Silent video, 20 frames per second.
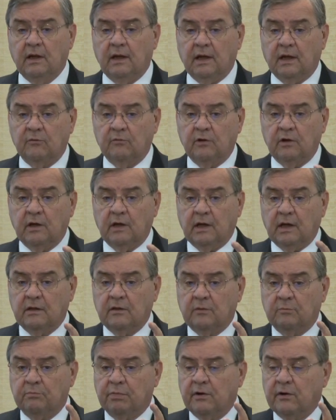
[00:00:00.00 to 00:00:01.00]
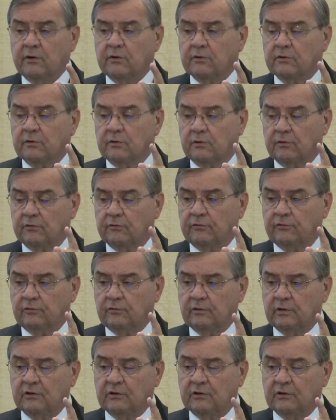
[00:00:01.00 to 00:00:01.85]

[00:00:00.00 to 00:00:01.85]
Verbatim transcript: And we had the partners,